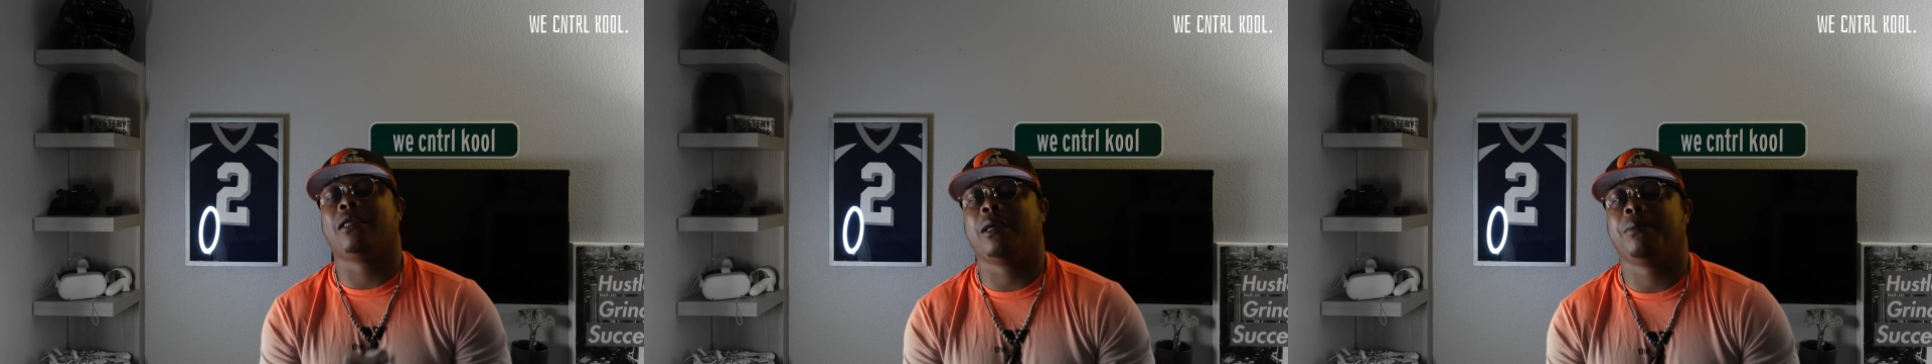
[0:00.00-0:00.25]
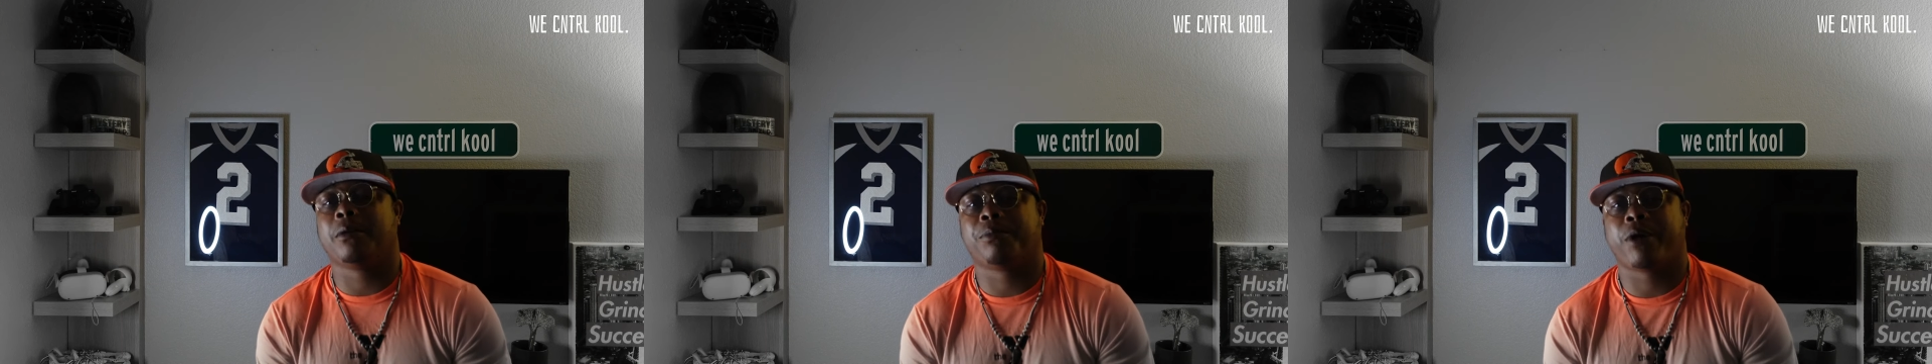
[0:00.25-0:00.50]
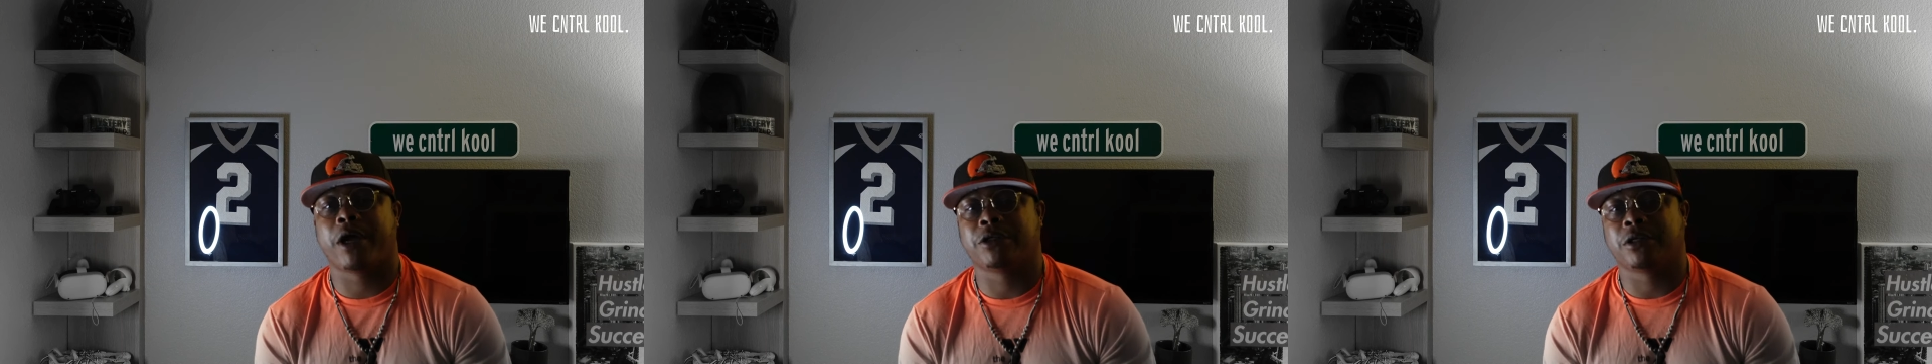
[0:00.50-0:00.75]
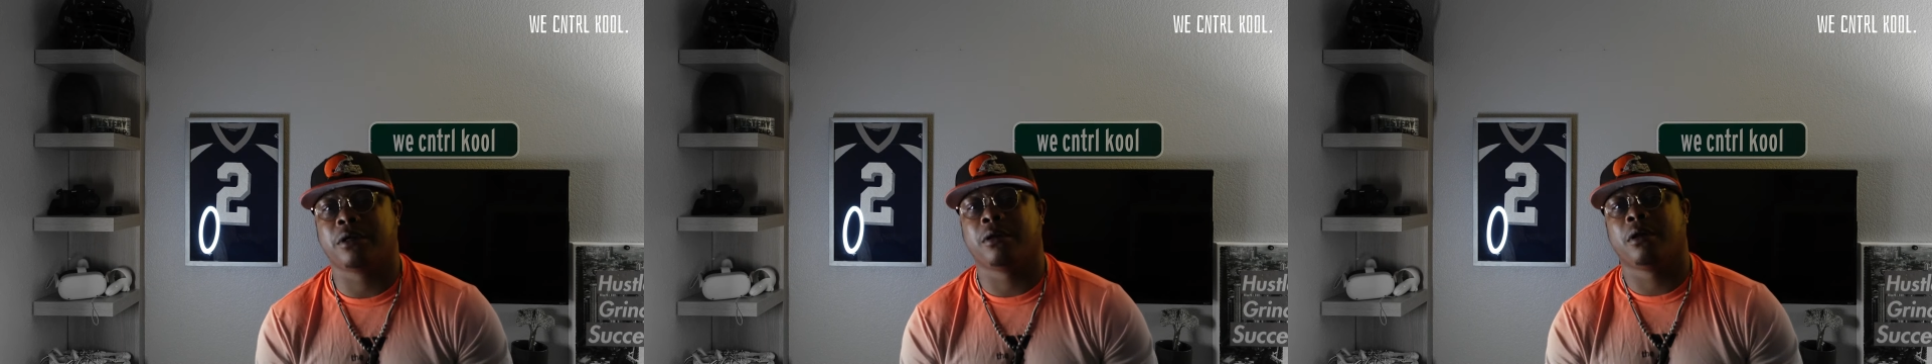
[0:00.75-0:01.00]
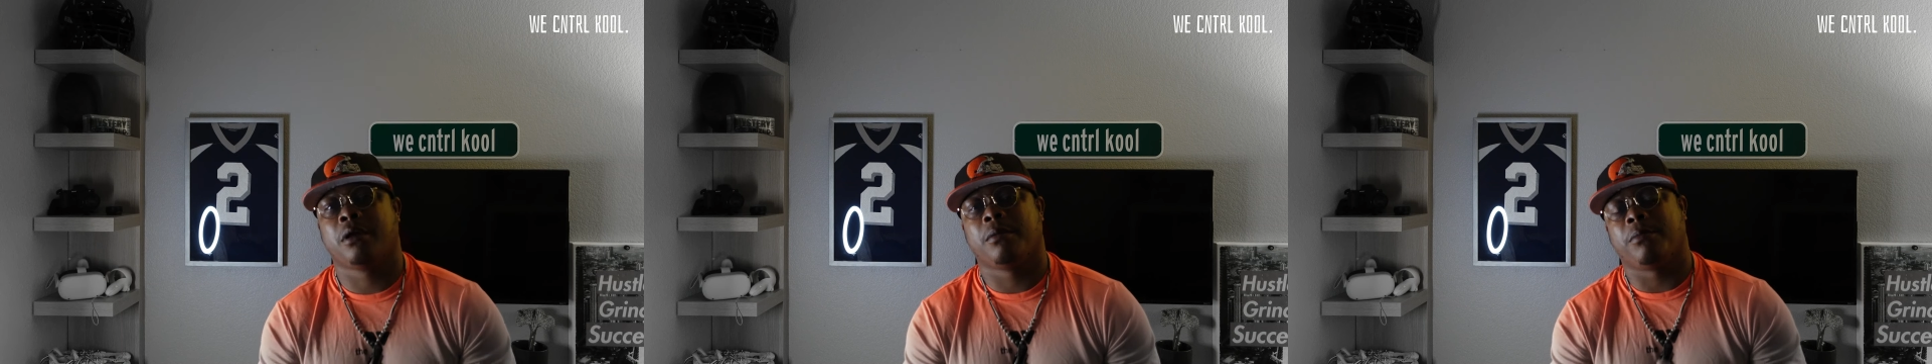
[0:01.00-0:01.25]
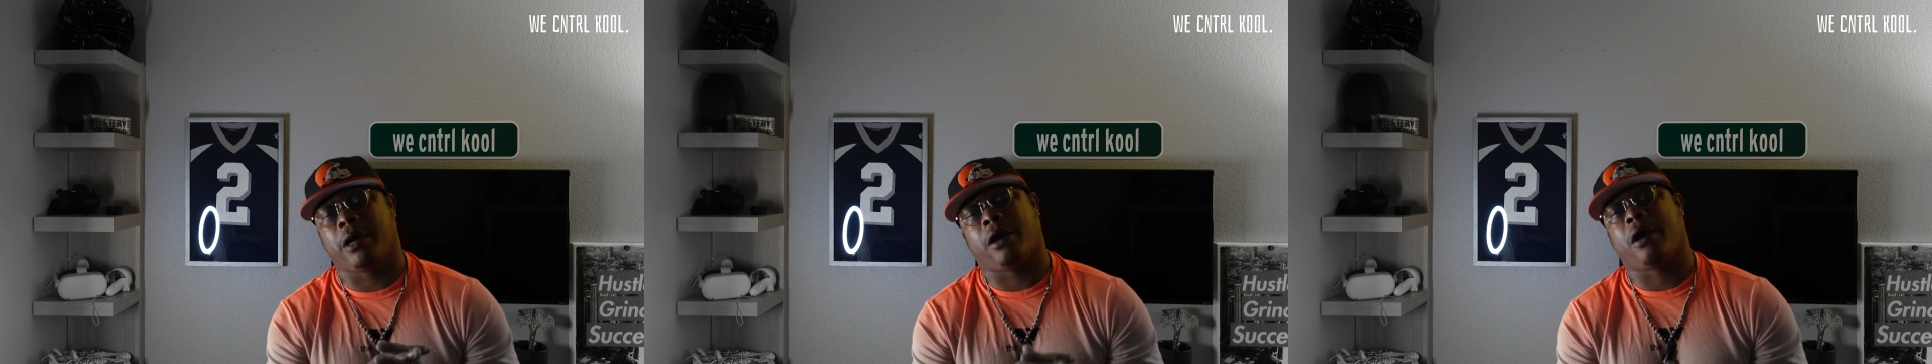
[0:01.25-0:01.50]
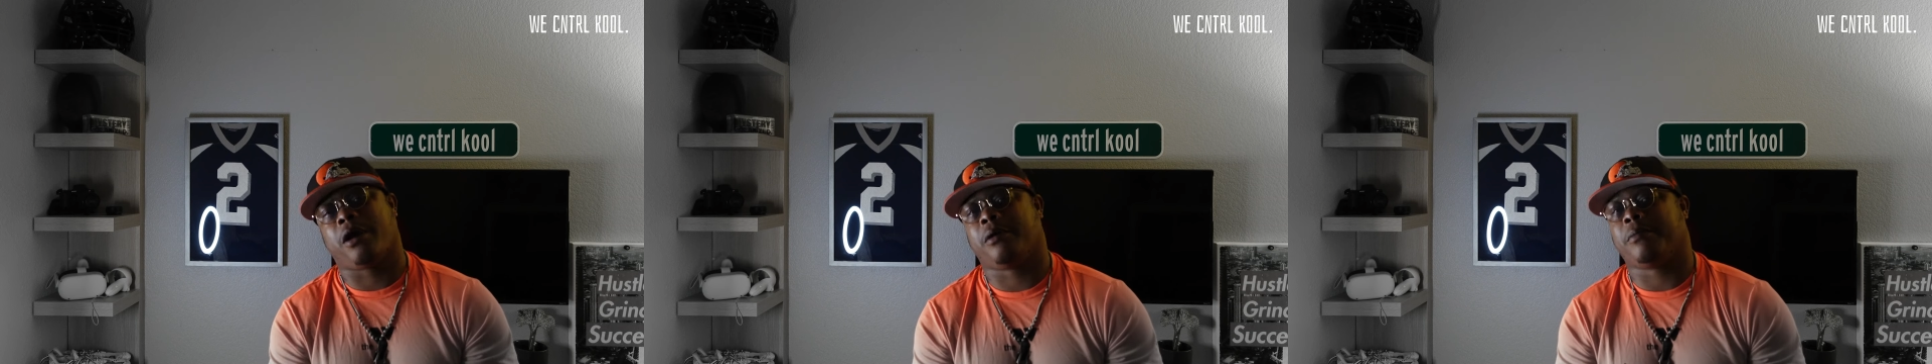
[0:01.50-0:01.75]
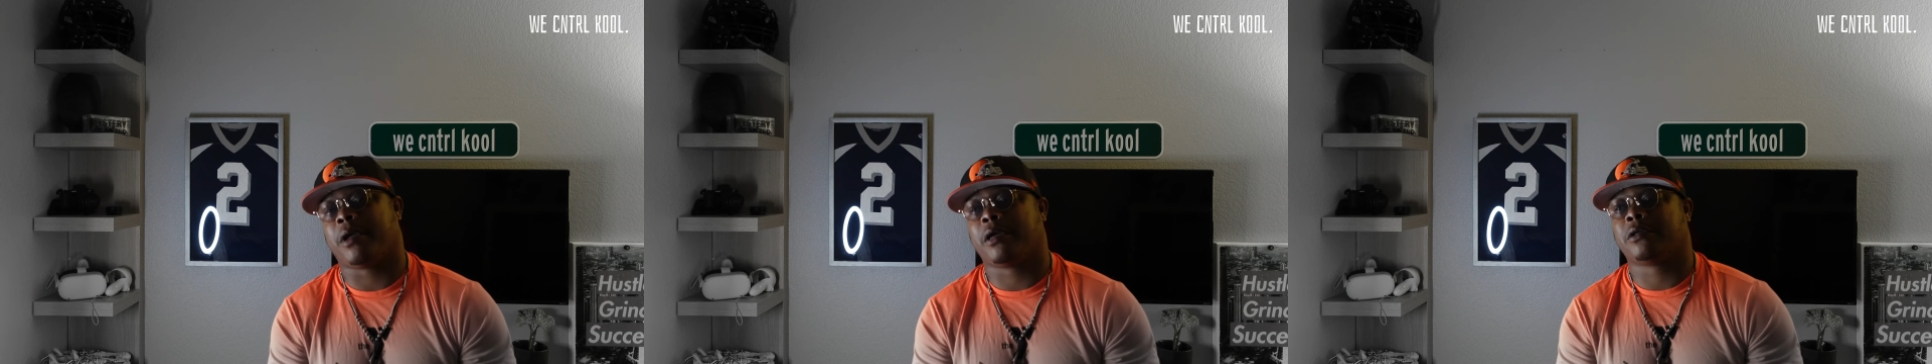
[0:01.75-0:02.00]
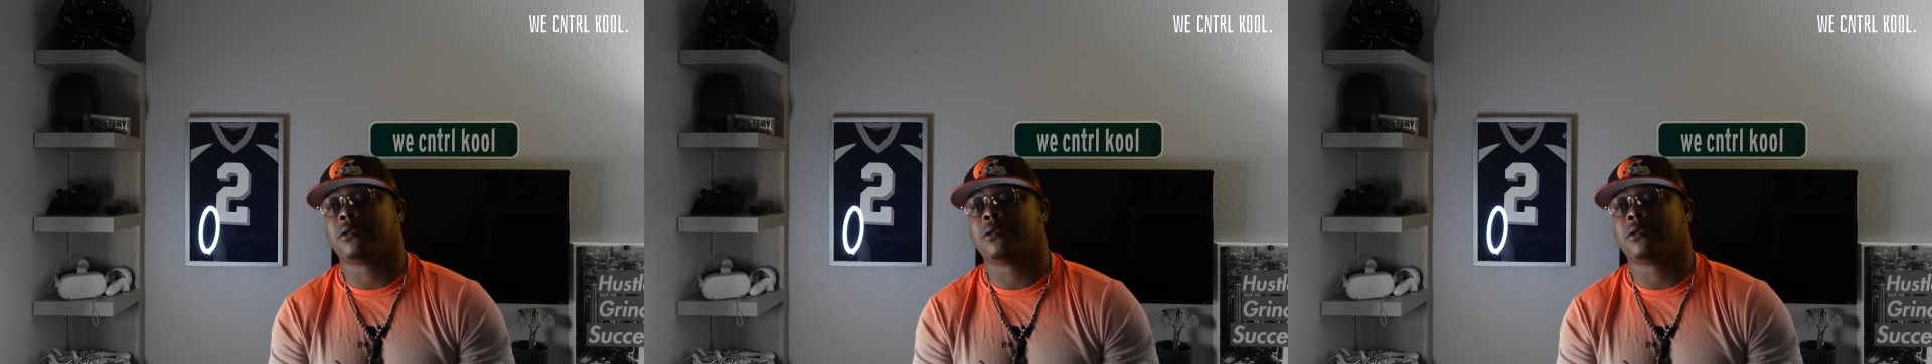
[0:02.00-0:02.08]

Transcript: deep depression, but it hurt, man.